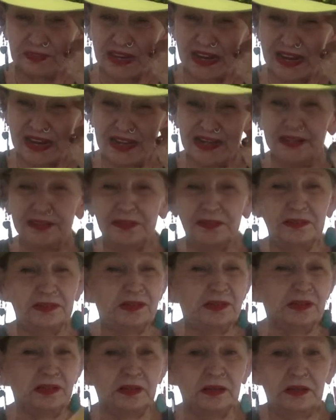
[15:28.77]
Okay?
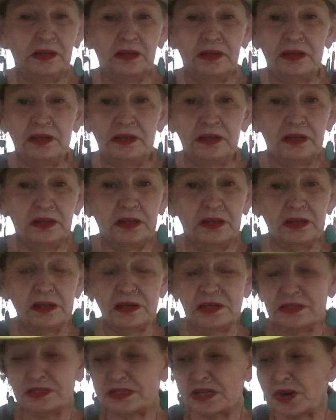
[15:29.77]

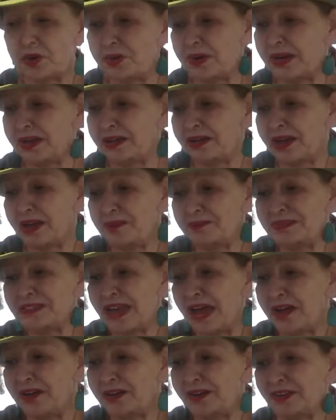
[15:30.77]
So it comes
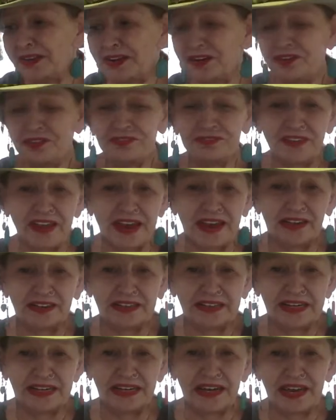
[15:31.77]
out of their
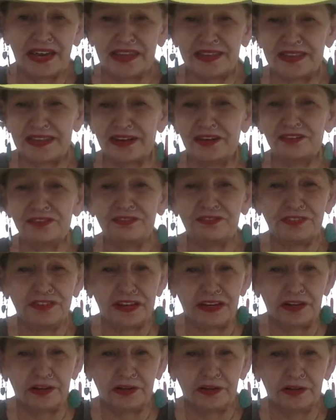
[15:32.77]
failing and their
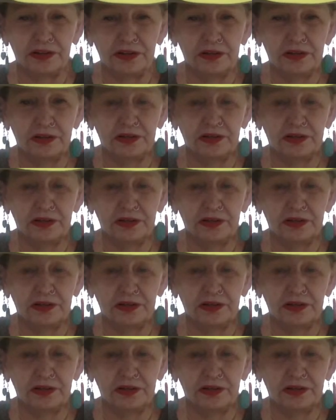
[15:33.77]
fear.